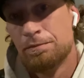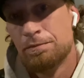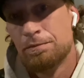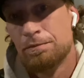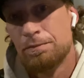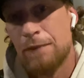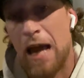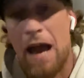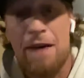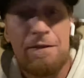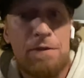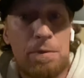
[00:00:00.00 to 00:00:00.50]

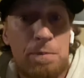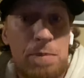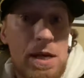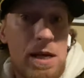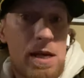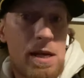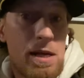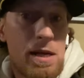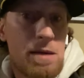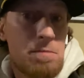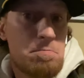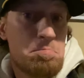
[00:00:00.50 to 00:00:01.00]
Have it
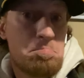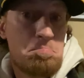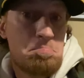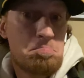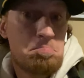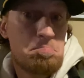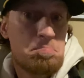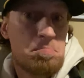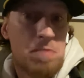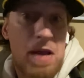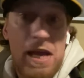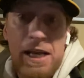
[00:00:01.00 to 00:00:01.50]
be,
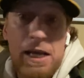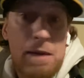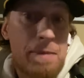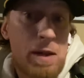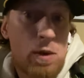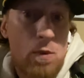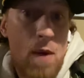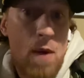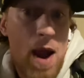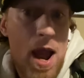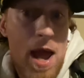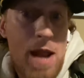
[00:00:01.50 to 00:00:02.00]
it can be
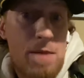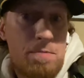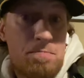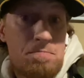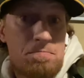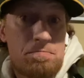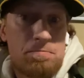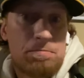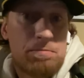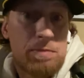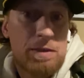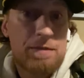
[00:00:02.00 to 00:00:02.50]
red.
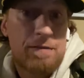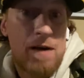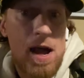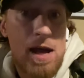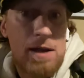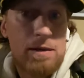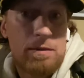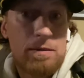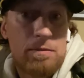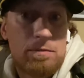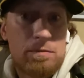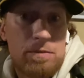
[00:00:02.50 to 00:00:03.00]
It's
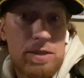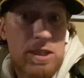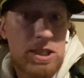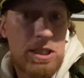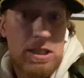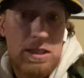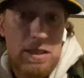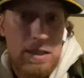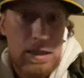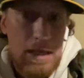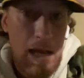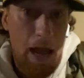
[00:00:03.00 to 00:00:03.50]
fine. But
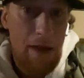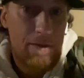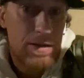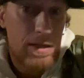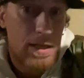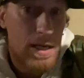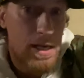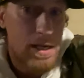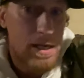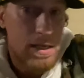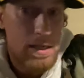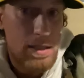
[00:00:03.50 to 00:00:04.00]
just have it
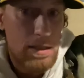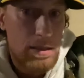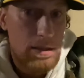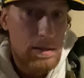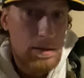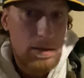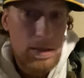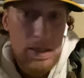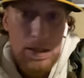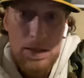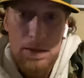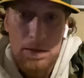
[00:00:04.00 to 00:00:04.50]
say,
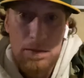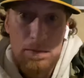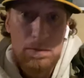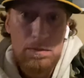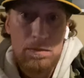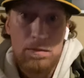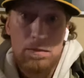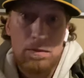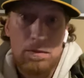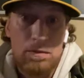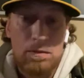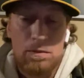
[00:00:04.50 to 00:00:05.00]

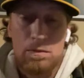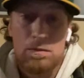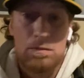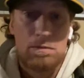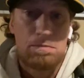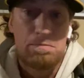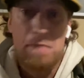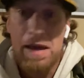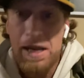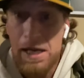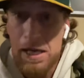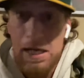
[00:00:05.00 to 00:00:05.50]

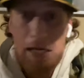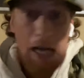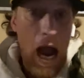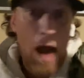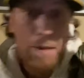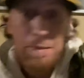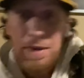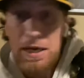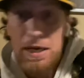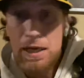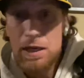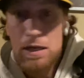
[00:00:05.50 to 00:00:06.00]
make
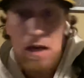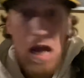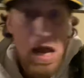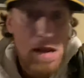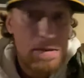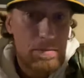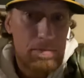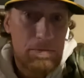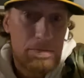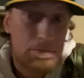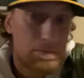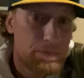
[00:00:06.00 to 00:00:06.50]
comic that
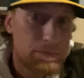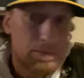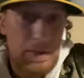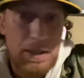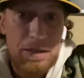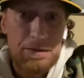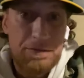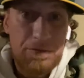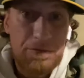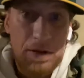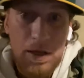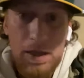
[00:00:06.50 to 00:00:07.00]

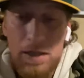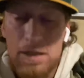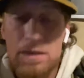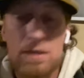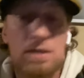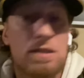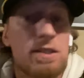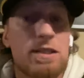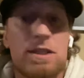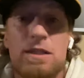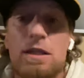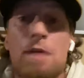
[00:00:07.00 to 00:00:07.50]
just fucking
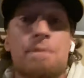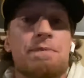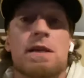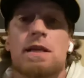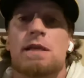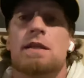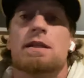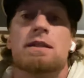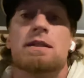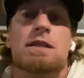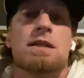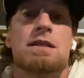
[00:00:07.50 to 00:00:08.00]

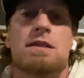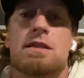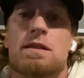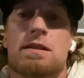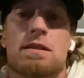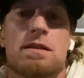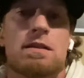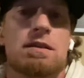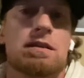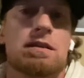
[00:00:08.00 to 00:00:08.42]
something. Just,